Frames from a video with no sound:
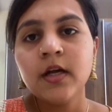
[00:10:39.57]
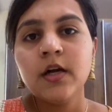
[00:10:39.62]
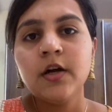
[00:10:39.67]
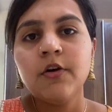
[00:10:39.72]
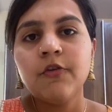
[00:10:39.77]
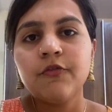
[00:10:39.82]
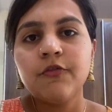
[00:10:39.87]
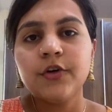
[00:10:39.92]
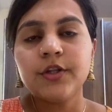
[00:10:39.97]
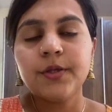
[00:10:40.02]

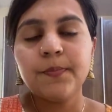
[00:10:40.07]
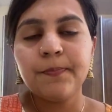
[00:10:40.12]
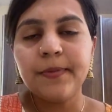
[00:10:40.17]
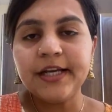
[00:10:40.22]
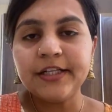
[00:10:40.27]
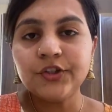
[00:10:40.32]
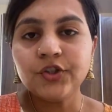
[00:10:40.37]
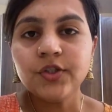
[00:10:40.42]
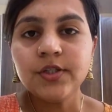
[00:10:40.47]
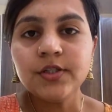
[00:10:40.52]
For the
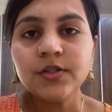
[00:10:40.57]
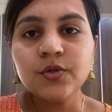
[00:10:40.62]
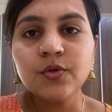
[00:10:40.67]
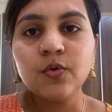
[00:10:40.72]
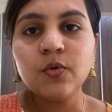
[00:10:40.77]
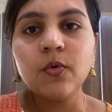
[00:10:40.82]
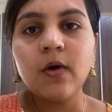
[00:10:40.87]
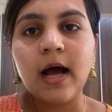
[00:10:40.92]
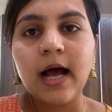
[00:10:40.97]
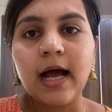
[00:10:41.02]
patients
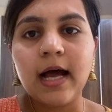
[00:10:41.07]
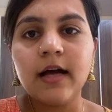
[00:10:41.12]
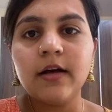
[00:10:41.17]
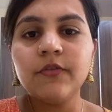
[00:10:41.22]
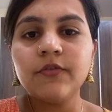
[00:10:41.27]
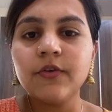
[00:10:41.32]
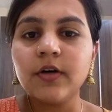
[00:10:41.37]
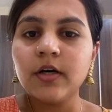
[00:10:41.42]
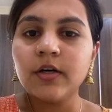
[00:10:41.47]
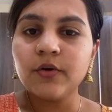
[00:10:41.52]
who
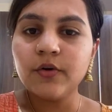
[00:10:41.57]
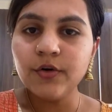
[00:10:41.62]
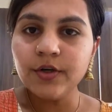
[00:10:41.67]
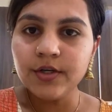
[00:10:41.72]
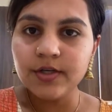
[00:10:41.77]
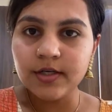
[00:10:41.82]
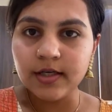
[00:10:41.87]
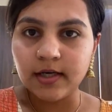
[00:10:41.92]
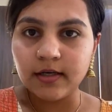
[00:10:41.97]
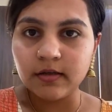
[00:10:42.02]
have a
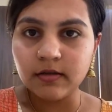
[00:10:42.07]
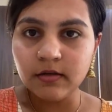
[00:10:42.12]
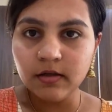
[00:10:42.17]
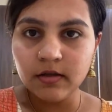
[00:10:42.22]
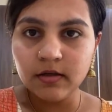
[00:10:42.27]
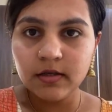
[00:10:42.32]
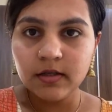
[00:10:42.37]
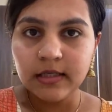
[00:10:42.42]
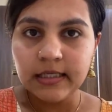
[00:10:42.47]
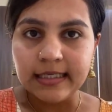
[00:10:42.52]
good tongue,
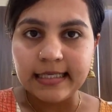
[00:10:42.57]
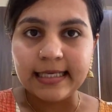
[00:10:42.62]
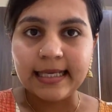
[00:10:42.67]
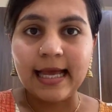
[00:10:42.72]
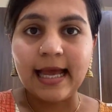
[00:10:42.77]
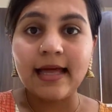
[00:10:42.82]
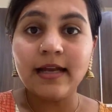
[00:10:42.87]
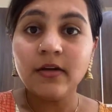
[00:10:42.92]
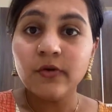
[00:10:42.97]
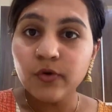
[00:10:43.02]

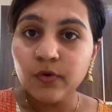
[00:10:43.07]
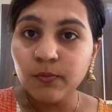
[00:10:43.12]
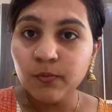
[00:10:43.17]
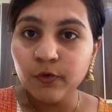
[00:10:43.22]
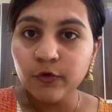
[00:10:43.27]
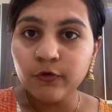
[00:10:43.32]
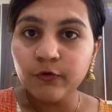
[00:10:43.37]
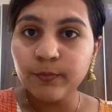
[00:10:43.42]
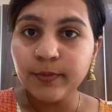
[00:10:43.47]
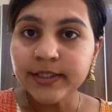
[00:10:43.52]
can do
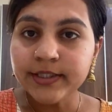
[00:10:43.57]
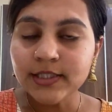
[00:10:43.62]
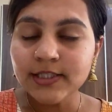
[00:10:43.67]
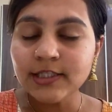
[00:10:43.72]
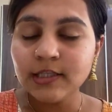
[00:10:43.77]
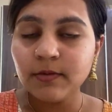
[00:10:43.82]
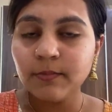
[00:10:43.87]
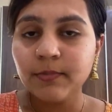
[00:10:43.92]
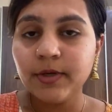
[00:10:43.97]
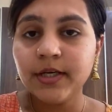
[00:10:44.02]

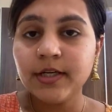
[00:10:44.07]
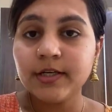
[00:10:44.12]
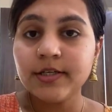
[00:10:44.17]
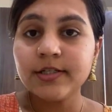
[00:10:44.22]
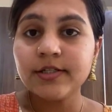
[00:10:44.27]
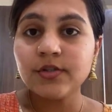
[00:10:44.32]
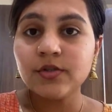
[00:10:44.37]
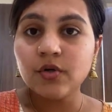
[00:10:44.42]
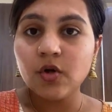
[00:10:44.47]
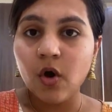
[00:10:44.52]
movements, but it
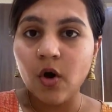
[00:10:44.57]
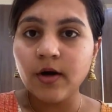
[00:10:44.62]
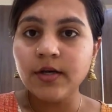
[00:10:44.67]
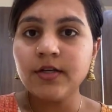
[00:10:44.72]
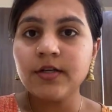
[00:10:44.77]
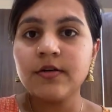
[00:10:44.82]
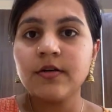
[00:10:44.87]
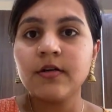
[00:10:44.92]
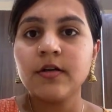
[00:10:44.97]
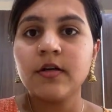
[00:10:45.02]
is
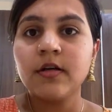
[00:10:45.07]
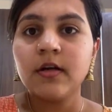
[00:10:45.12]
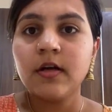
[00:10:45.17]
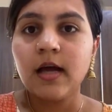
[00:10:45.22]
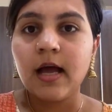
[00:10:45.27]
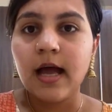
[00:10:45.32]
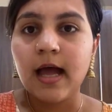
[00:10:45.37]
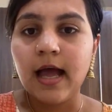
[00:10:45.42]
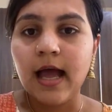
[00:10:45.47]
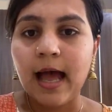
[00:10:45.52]
not
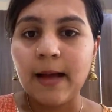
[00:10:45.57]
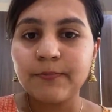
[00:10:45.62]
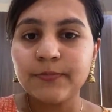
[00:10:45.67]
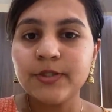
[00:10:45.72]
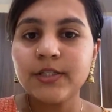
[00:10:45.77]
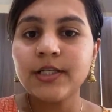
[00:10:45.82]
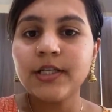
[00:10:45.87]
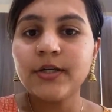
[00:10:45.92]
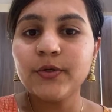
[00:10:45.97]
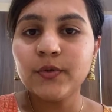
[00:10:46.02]

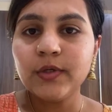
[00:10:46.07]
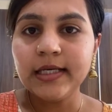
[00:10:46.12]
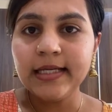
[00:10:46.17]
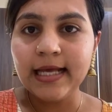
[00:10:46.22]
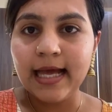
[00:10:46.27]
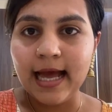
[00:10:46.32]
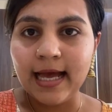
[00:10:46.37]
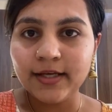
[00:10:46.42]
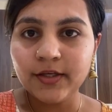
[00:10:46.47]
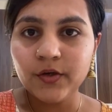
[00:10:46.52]
absolutely
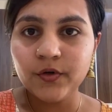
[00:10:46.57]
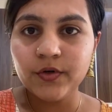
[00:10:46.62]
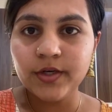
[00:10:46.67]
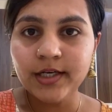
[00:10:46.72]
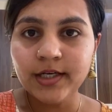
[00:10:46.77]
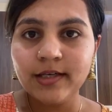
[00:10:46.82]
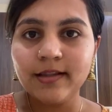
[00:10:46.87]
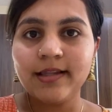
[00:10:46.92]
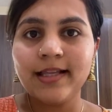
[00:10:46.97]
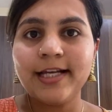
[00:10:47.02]

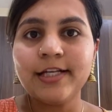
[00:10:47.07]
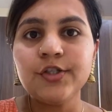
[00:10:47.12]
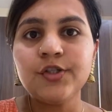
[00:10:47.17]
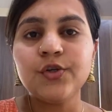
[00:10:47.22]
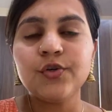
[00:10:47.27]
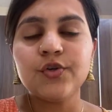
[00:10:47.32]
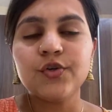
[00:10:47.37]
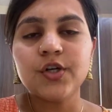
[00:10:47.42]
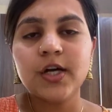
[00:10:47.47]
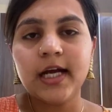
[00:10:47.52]
accurate, they
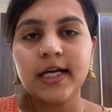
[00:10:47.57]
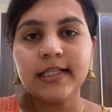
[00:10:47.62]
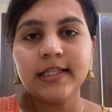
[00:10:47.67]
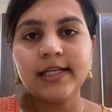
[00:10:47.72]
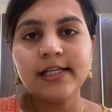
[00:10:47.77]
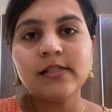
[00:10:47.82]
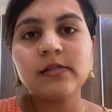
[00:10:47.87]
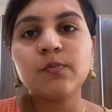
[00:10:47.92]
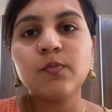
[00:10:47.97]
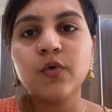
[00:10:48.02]
should try
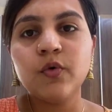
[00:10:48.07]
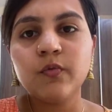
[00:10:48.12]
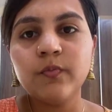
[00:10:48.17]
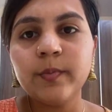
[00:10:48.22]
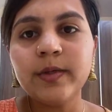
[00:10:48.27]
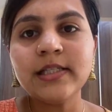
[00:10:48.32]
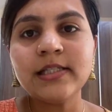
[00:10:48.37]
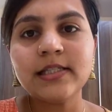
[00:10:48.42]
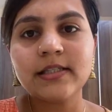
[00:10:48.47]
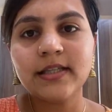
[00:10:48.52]
these
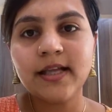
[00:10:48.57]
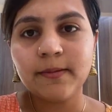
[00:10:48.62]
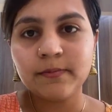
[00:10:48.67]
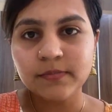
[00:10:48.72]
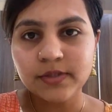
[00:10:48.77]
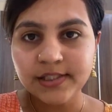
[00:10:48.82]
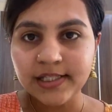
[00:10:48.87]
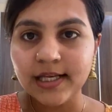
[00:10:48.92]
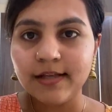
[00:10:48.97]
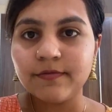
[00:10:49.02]
movements
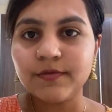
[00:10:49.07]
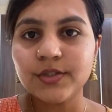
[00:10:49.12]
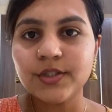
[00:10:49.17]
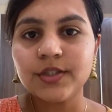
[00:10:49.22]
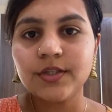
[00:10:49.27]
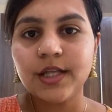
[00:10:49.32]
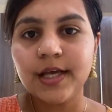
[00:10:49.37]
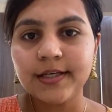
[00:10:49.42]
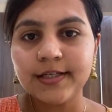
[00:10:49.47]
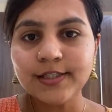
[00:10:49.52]
themselves.
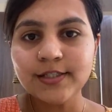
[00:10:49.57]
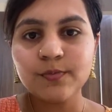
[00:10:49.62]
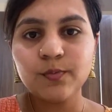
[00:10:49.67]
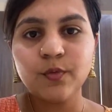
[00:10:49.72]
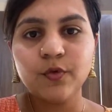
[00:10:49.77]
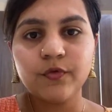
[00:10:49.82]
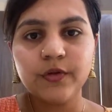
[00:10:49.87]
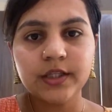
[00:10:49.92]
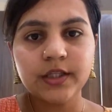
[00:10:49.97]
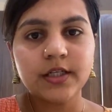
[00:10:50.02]
That is,
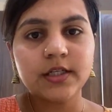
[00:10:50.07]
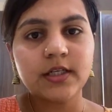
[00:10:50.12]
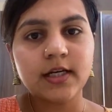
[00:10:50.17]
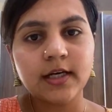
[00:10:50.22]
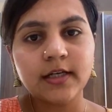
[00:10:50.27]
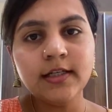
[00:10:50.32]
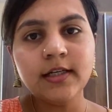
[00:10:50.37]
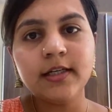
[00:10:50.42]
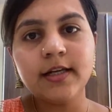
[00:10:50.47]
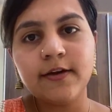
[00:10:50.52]
moving the
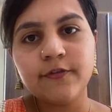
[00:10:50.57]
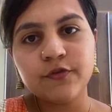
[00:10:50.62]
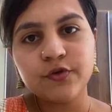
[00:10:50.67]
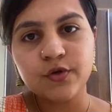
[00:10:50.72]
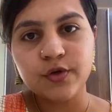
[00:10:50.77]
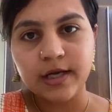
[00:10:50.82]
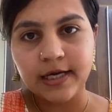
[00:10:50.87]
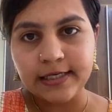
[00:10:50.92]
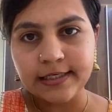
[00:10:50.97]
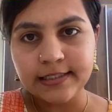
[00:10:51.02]
tongue left to
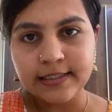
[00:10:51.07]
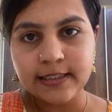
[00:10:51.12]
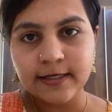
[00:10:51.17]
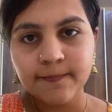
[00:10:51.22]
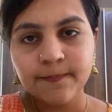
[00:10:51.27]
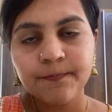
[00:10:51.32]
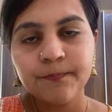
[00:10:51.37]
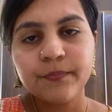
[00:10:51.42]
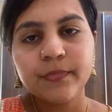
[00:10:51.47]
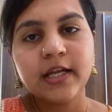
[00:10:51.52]
right,
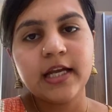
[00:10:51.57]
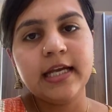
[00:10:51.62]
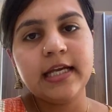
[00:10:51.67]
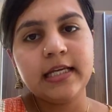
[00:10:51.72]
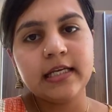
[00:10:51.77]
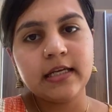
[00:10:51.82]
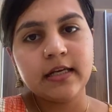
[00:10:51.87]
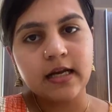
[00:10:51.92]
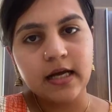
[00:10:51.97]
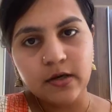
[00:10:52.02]

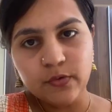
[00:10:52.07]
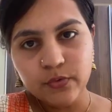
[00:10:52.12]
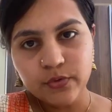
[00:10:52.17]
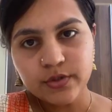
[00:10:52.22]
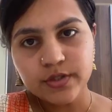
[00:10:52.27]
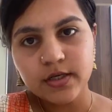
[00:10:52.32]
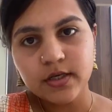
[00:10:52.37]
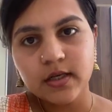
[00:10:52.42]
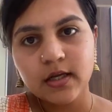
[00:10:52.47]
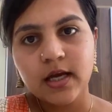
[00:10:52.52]
in and
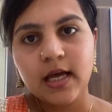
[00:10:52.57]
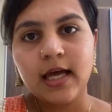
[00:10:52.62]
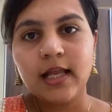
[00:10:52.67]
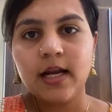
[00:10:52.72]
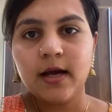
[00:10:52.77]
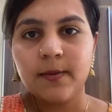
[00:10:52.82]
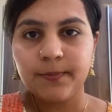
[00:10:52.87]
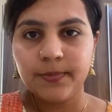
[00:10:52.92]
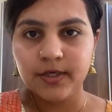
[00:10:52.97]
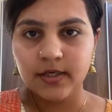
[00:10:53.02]
out, and
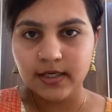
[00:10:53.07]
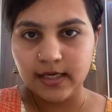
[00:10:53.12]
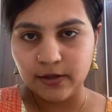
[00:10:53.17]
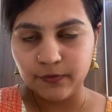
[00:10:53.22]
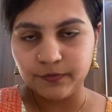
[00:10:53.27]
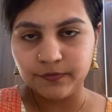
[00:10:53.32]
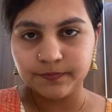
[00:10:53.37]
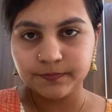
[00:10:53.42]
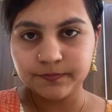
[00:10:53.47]
up and down.